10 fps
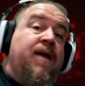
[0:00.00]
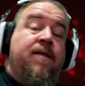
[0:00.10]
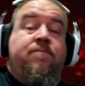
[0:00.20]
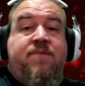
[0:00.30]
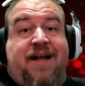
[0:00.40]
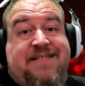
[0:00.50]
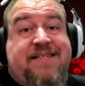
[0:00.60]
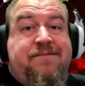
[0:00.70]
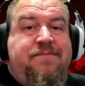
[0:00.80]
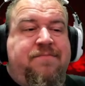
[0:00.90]
and
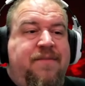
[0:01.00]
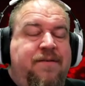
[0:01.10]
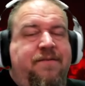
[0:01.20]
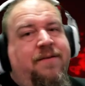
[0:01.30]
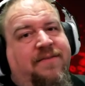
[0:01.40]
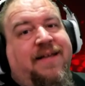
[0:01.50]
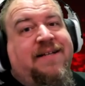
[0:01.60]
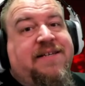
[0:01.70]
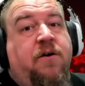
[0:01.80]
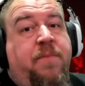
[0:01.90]
that's
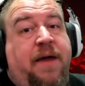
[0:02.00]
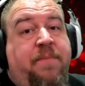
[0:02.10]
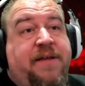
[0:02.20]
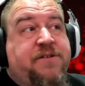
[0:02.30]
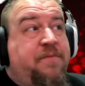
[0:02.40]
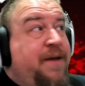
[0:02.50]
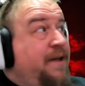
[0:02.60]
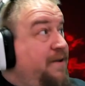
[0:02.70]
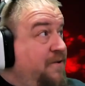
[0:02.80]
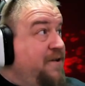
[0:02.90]
that's how babies are
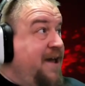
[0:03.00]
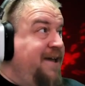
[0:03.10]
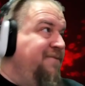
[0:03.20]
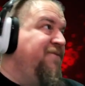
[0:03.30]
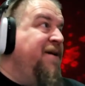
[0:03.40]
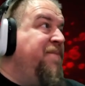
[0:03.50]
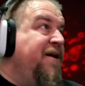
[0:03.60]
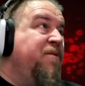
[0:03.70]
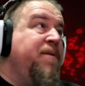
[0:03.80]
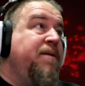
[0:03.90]
made. Okay,
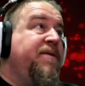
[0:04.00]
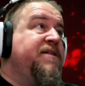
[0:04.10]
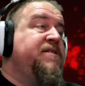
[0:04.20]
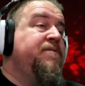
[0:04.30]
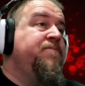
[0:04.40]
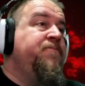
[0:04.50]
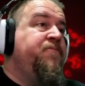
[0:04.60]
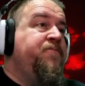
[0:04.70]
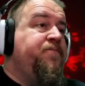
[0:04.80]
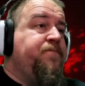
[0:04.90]
vampire babies.
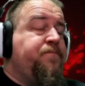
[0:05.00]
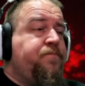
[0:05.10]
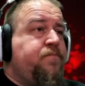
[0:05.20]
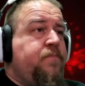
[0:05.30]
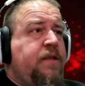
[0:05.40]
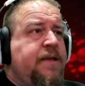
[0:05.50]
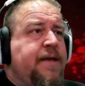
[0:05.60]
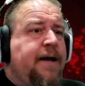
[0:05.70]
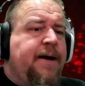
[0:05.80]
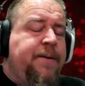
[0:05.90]

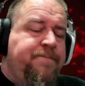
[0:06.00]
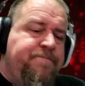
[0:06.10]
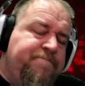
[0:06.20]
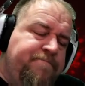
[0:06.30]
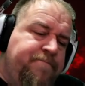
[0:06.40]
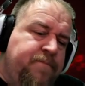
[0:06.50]
Um,